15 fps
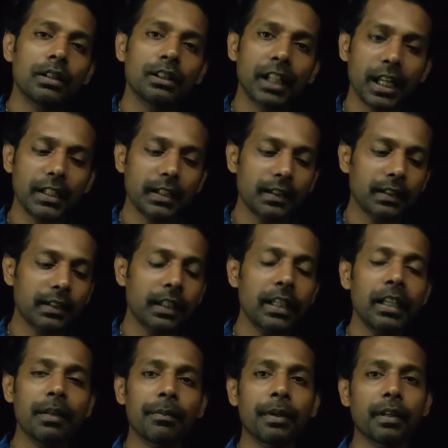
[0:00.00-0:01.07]
changes in the
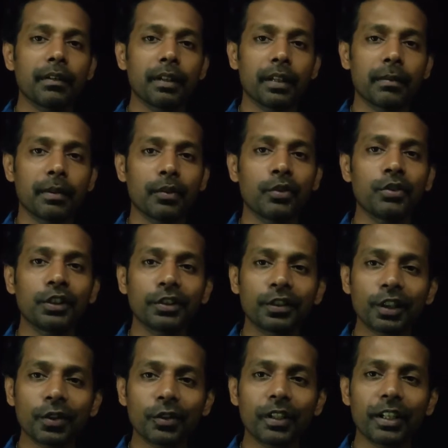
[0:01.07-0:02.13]
independent variable. So this
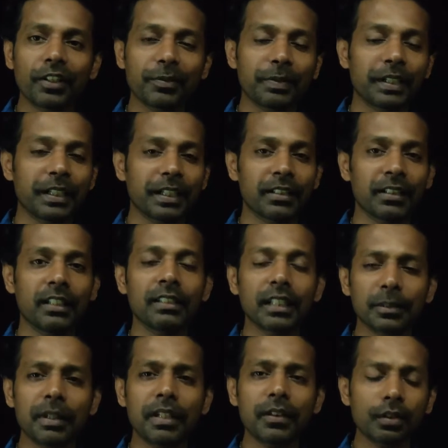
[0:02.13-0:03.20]
is how we explain it.
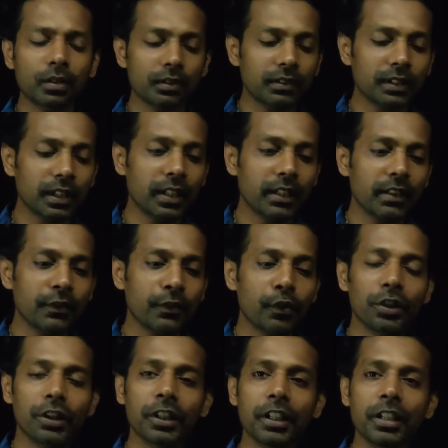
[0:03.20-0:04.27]
That means there is
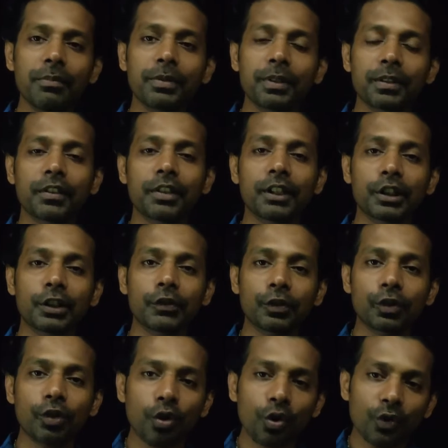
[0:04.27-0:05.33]
14% of
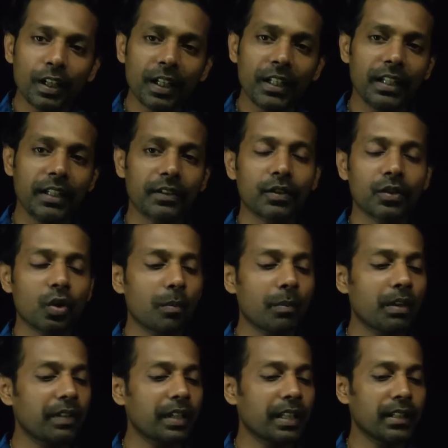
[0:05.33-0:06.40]
covariance,
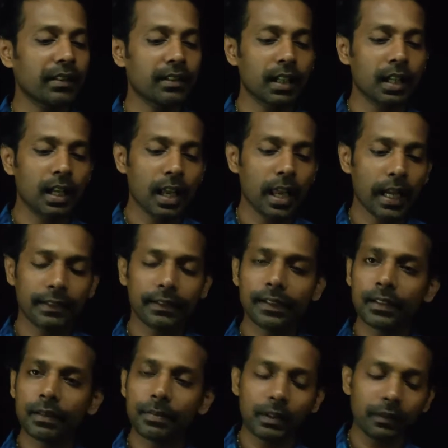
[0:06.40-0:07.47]
common variance,
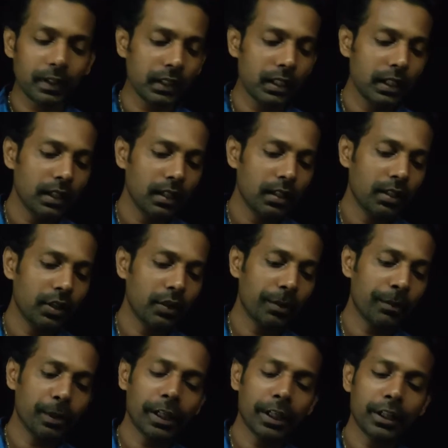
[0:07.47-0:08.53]
exist between your
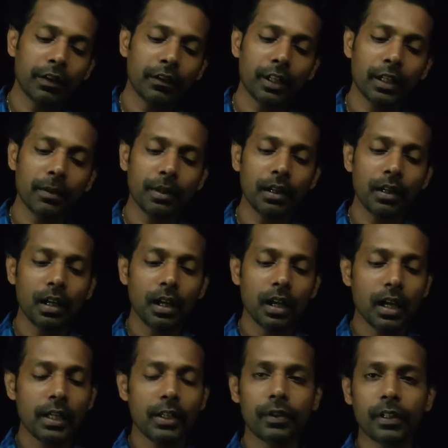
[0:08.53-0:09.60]
predictor variable
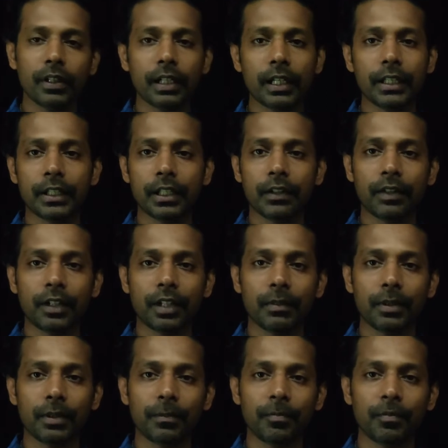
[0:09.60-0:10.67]
and your criterion
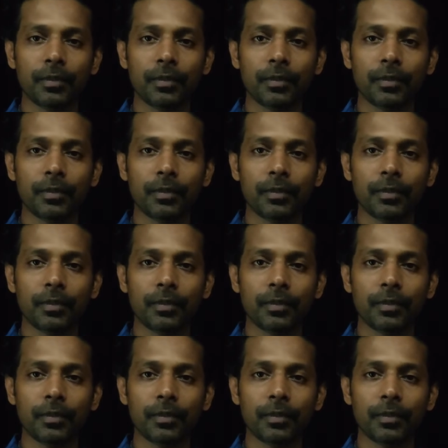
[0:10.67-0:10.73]
variable.